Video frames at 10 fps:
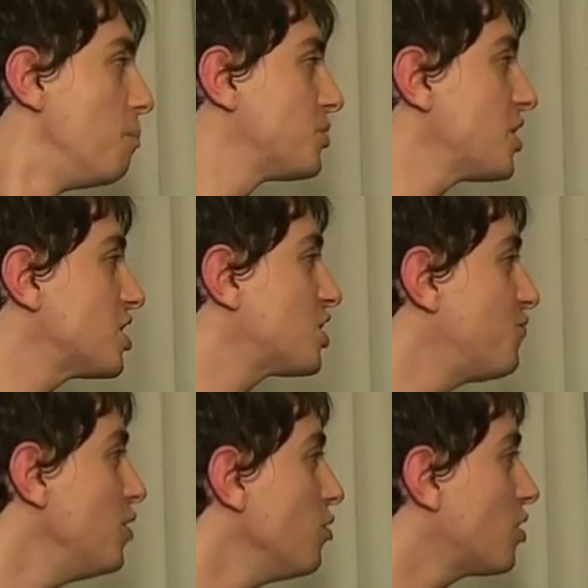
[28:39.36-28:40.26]
But that
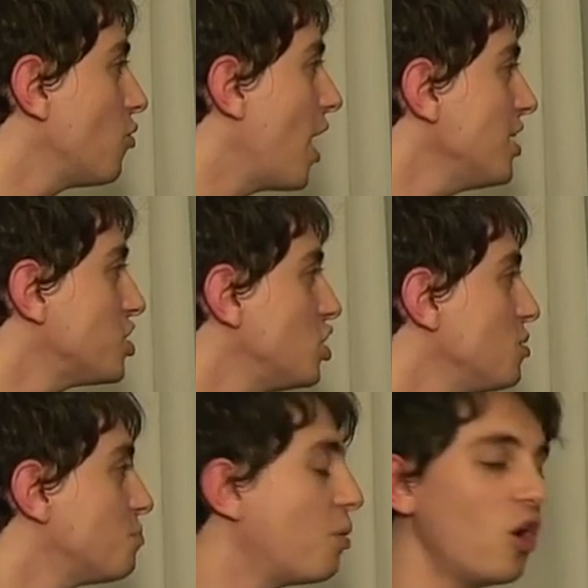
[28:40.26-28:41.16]
spherical ice cube
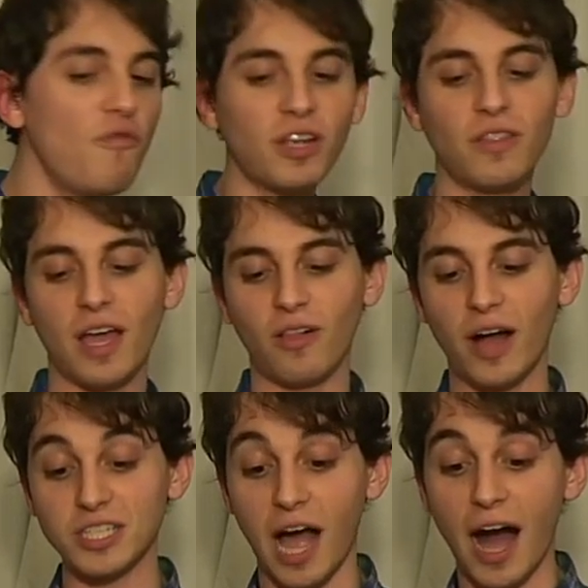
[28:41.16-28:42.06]
is perfect in that
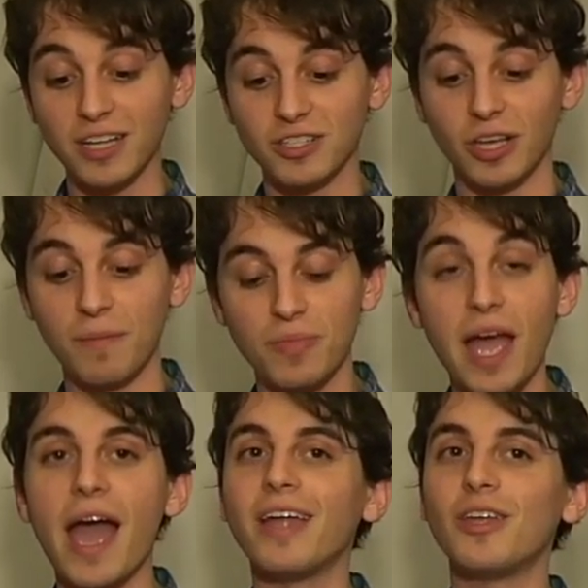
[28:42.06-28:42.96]
glass, honestly.
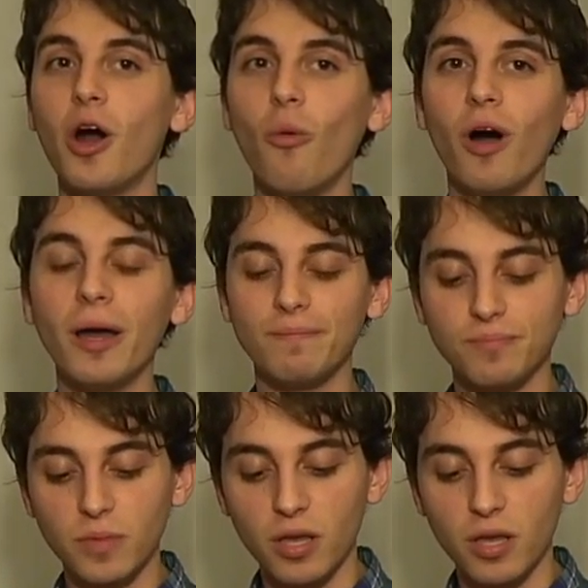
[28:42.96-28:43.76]
And you know what?